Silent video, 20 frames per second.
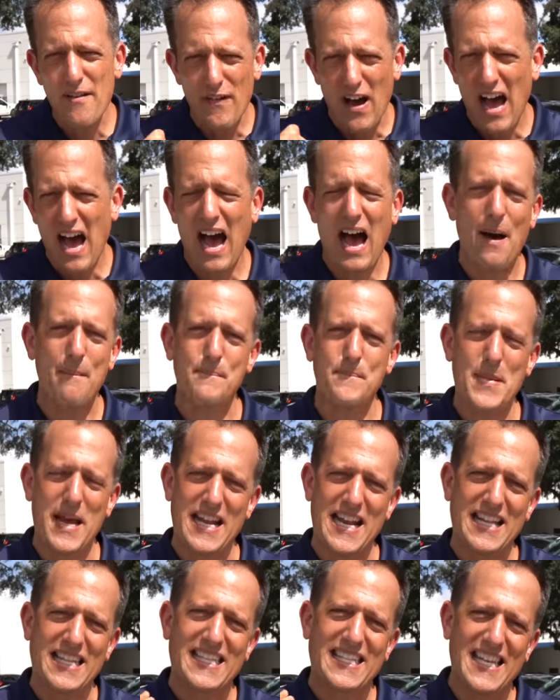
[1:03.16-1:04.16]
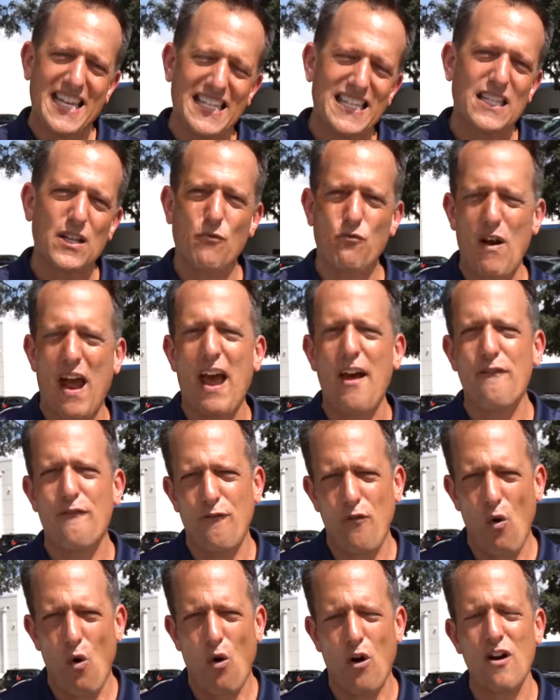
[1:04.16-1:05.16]
of a hot minute since the RAV
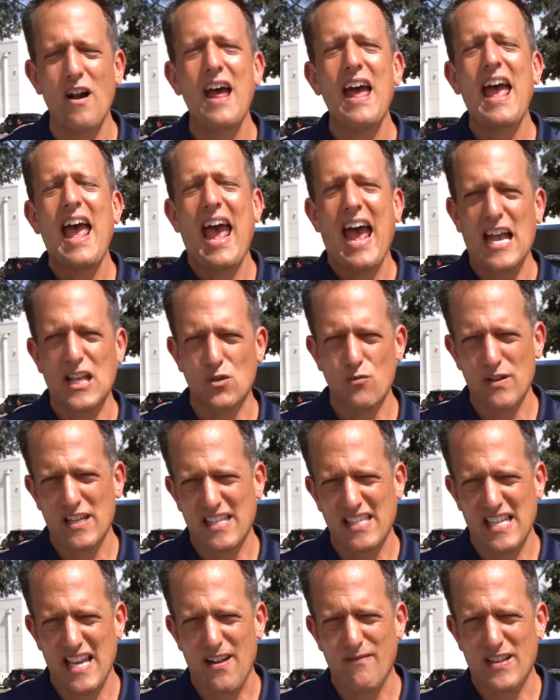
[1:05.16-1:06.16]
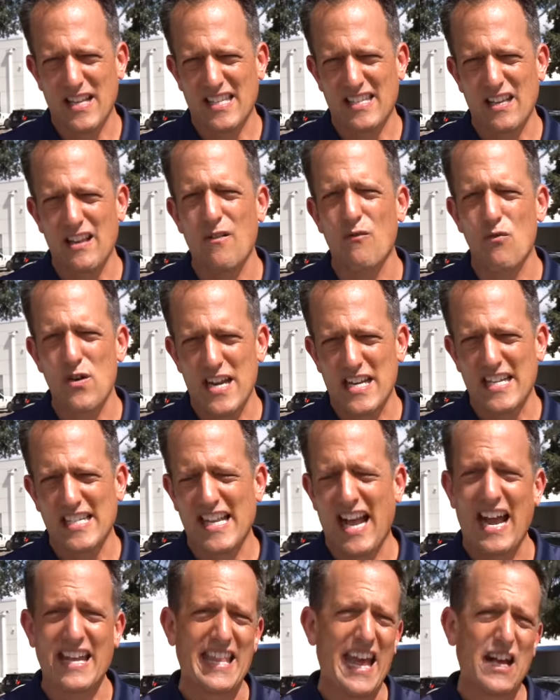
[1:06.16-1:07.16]
four has received its
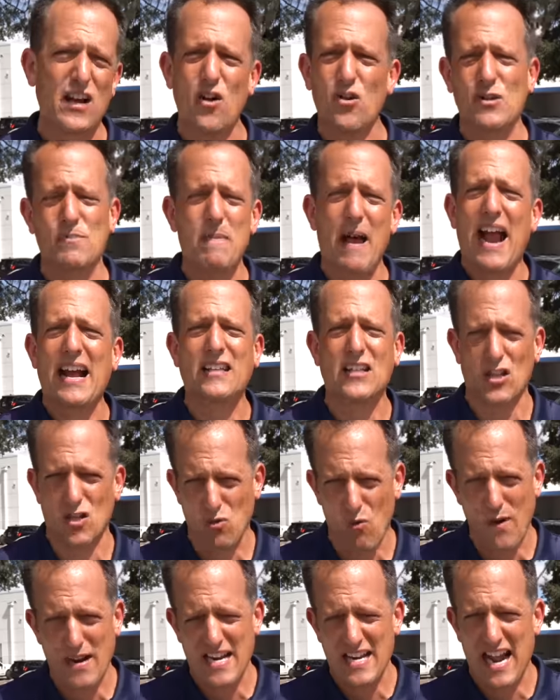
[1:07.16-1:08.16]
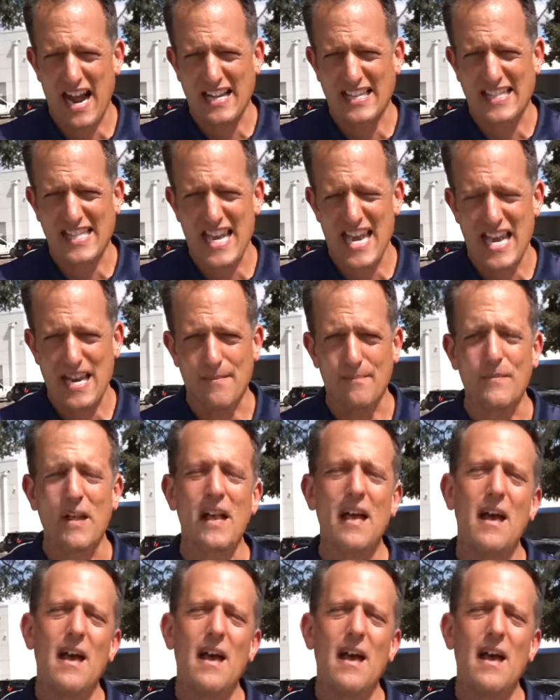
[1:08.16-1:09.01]
redesign. That goes back to twenty nineteen.